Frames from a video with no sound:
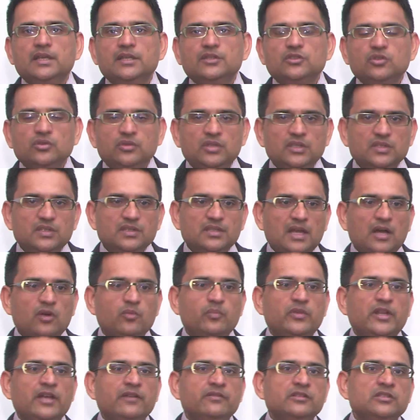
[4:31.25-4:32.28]
So, this is how
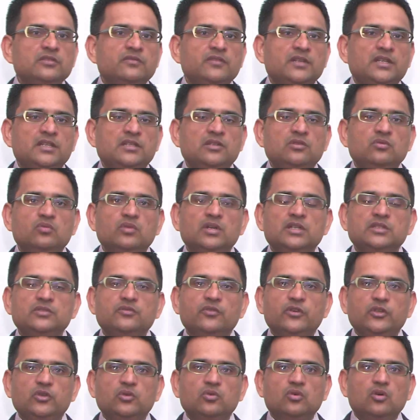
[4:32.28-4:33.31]
diversification works
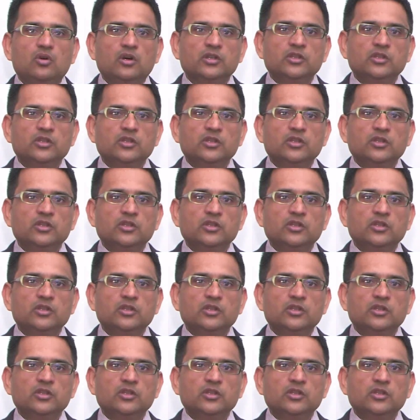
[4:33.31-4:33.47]
for you.